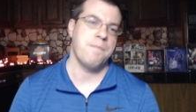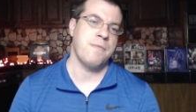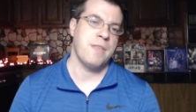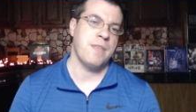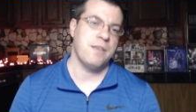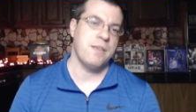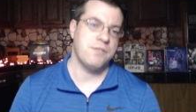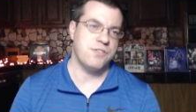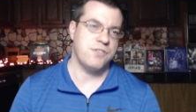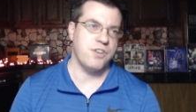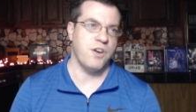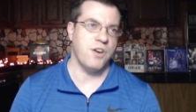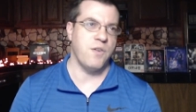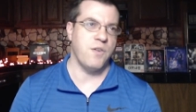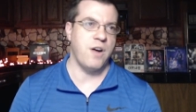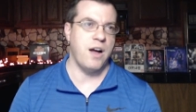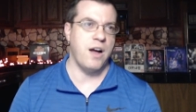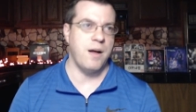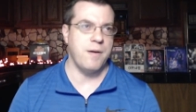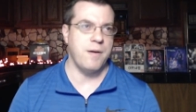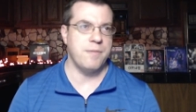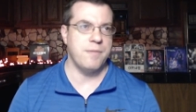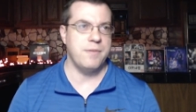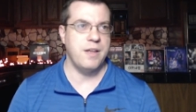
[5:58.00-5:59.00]
So
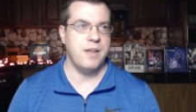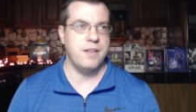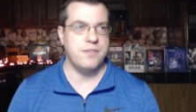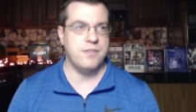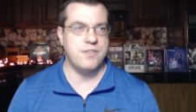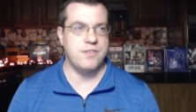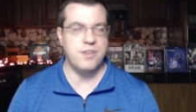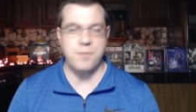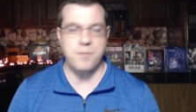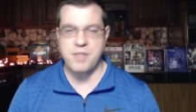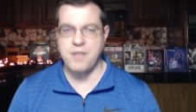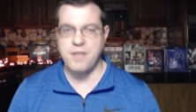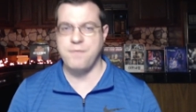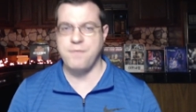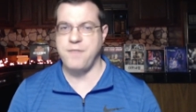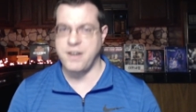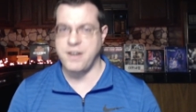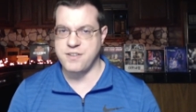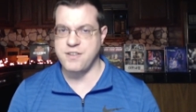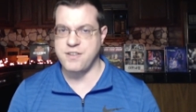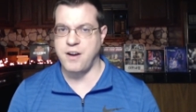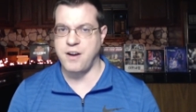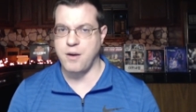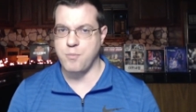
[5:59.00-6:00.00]
uh, and some of the
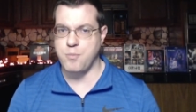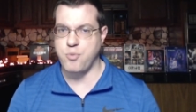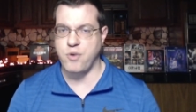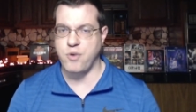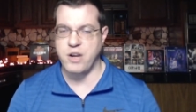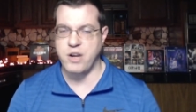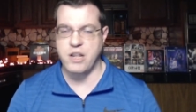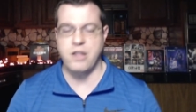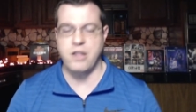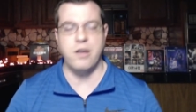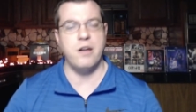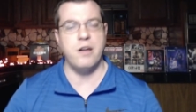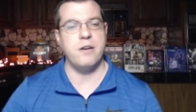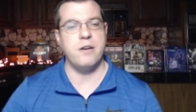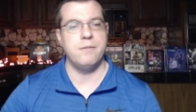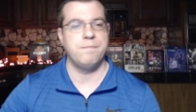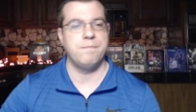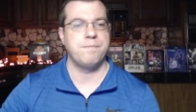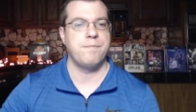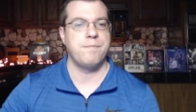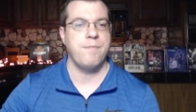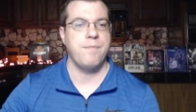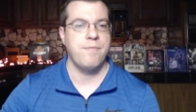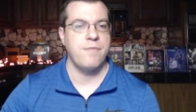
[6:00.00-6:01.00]
effects are pretty good.
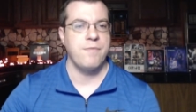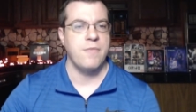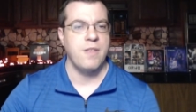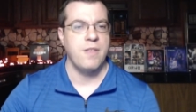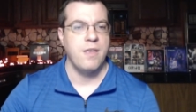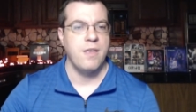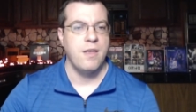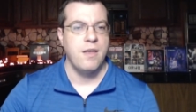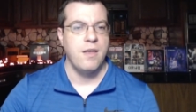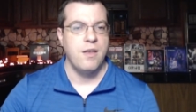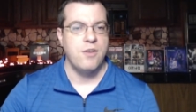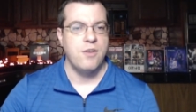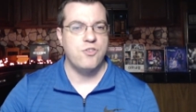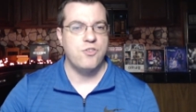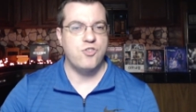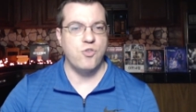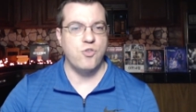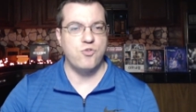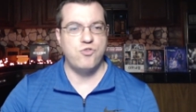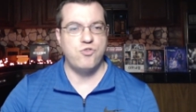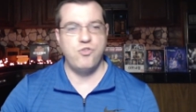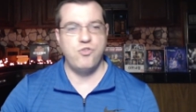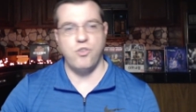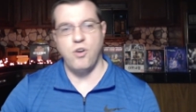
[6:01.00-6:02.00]

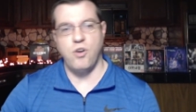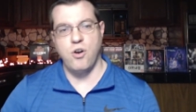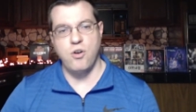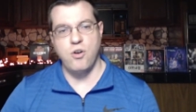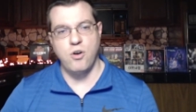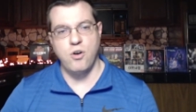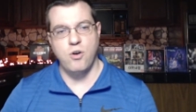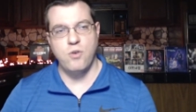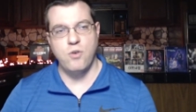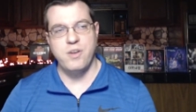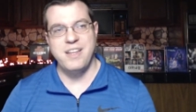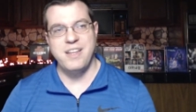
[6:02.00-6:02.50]
So Dororo